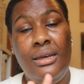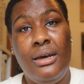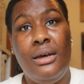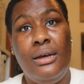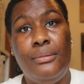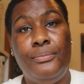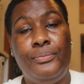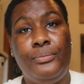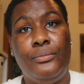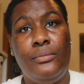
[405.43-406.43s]

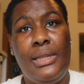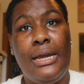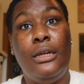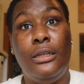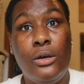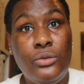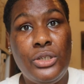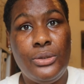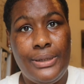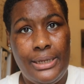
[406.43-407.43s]
that glow
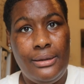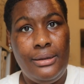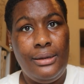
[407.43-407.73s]
to it.